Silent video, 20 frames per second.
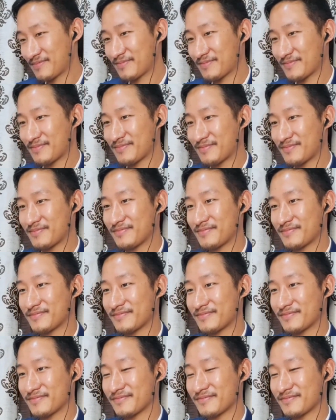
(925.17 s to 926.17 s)

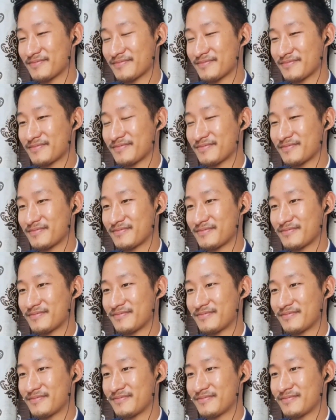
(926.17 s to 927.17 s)

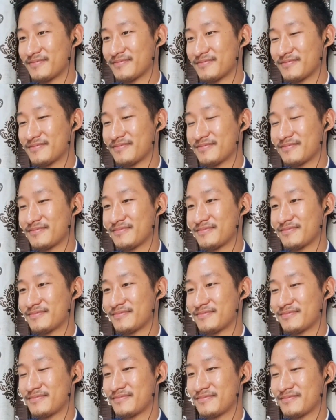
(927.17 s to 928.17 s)

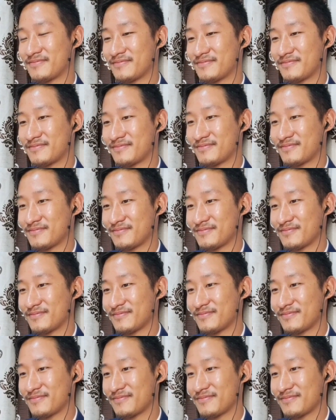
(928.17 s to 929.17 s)

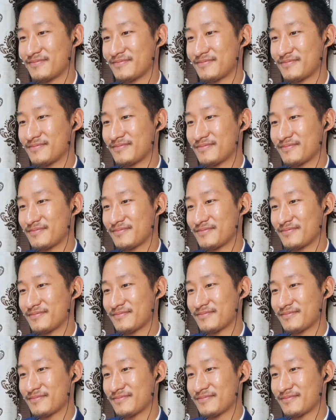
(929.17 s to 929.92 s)
(not speaking)